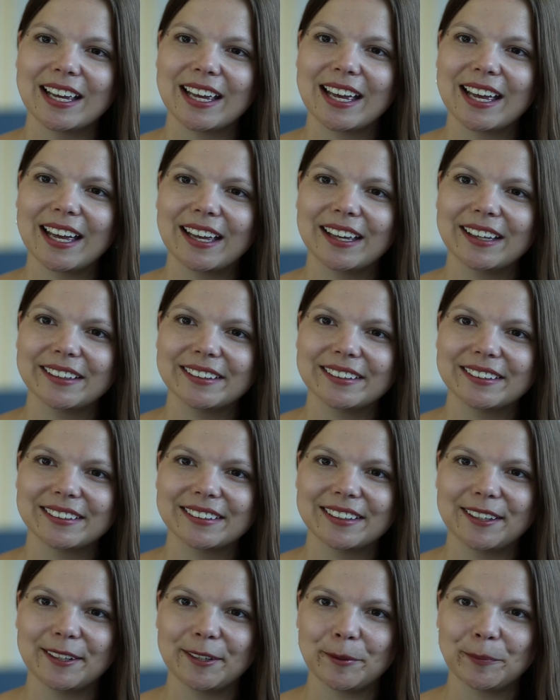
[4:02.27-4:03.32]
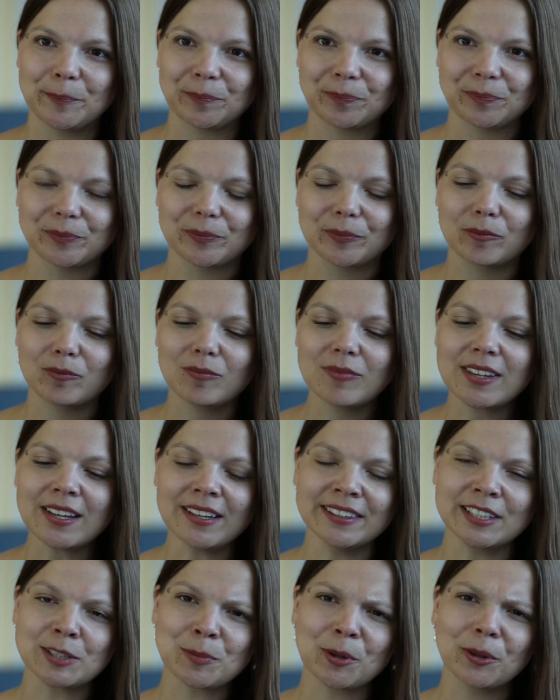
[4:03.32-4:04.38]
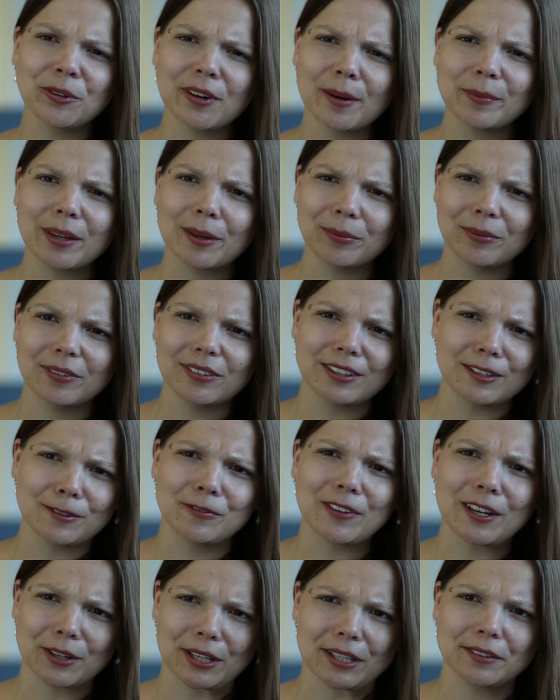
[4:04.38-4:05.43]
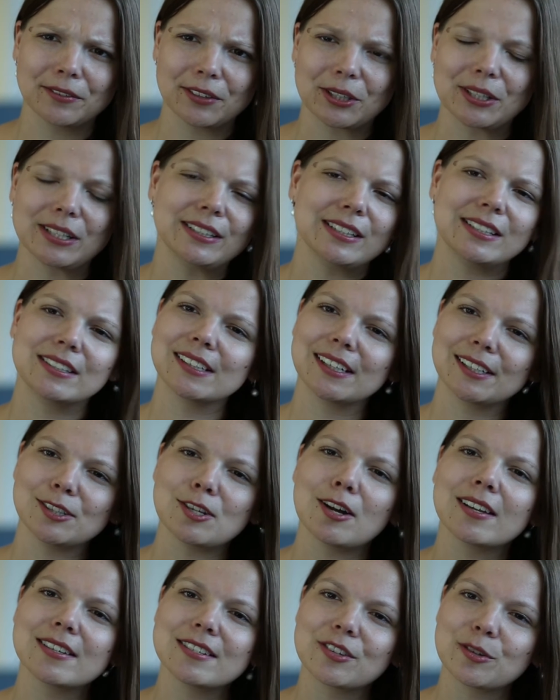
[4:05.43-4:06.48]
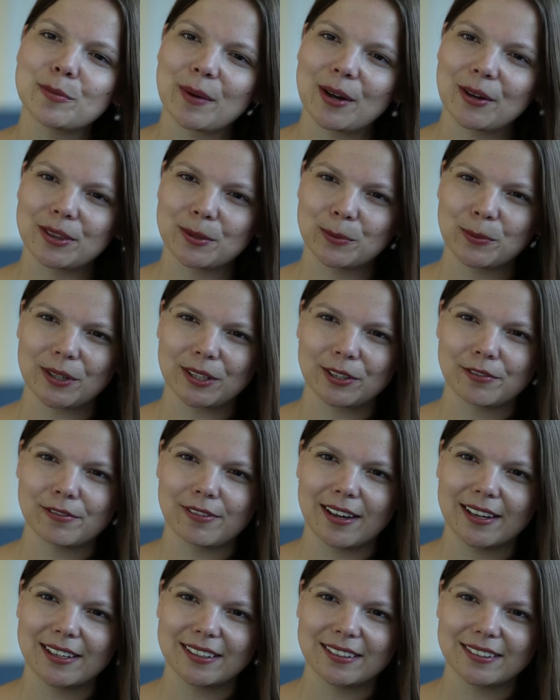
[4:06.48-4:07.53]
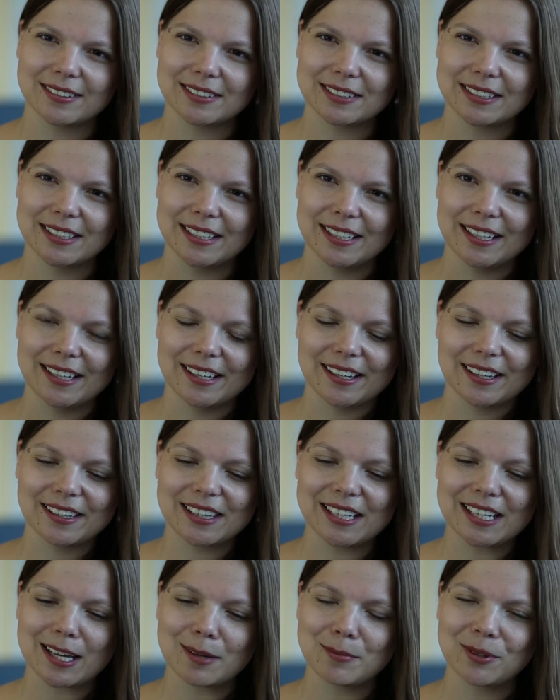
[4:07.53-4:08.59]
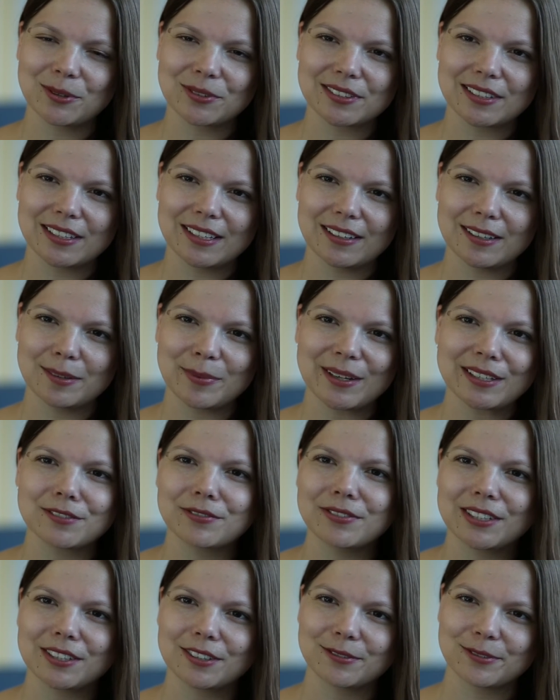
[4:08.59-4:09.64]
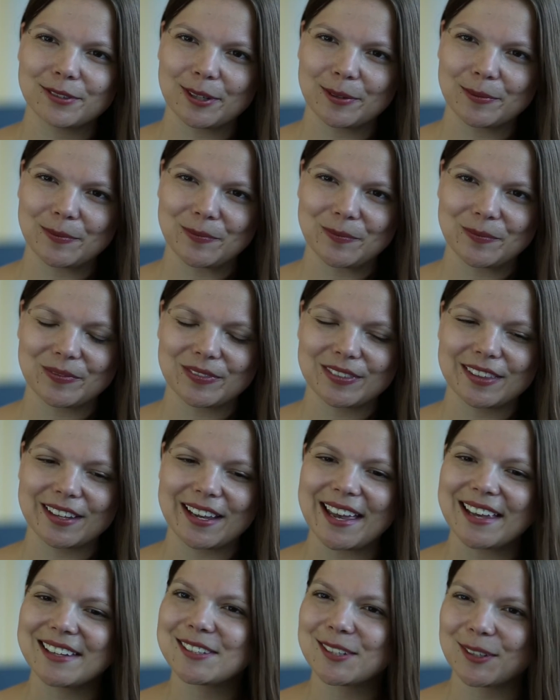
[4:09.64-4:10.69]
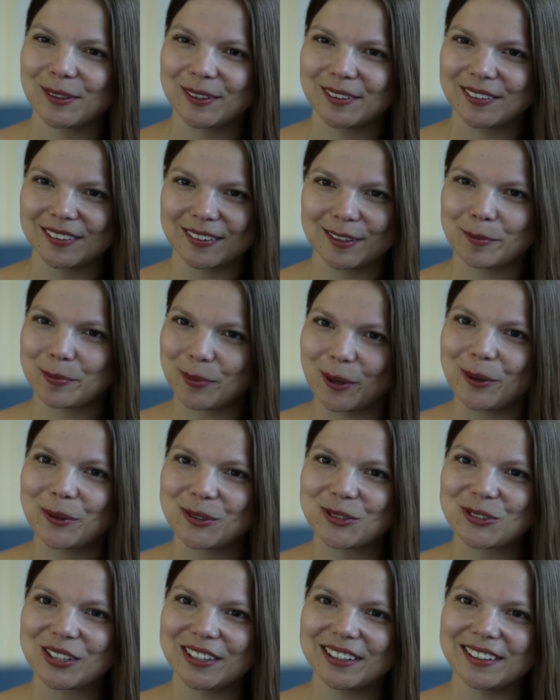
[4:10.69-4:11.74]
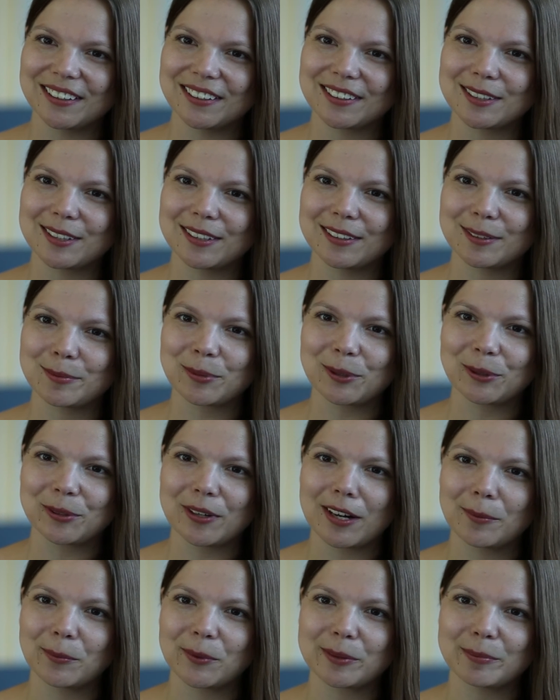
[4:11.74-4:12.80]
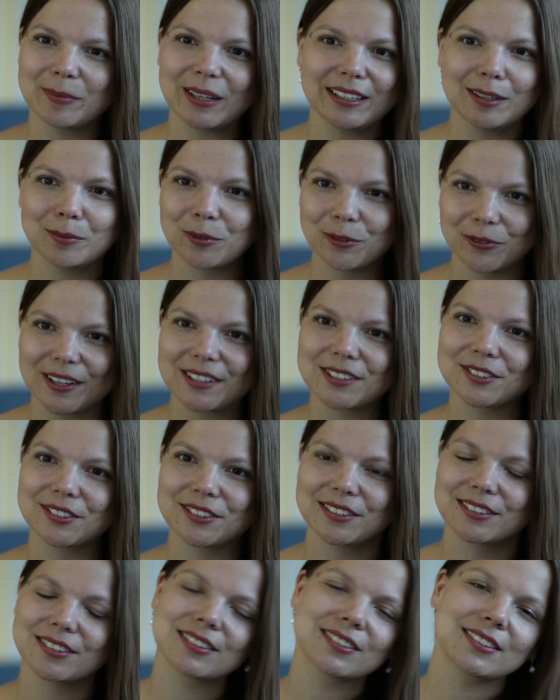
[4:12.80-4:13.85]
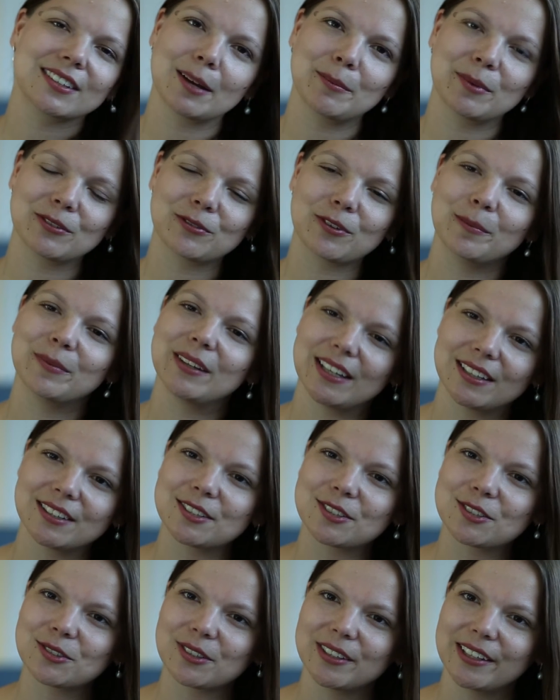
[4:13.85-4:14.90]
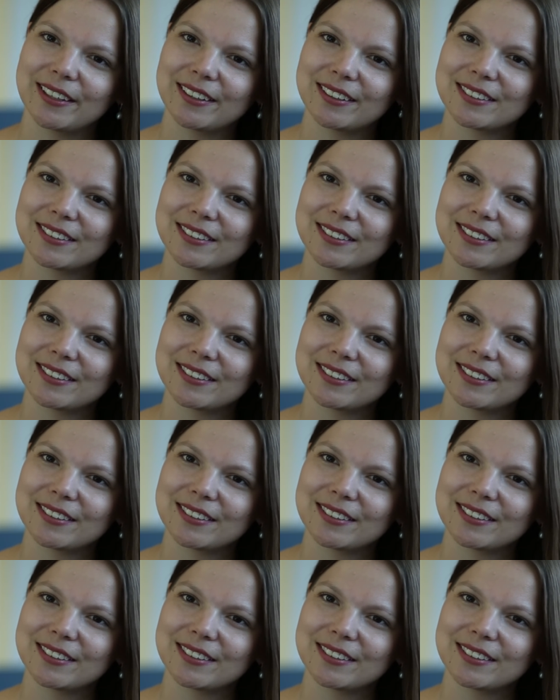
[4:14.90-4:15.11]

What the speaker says: And this program gives you very, very detailed knowledge about the world of finance. I think I mostly benefited from the hands-on approach in this program with many professors coming from the industry.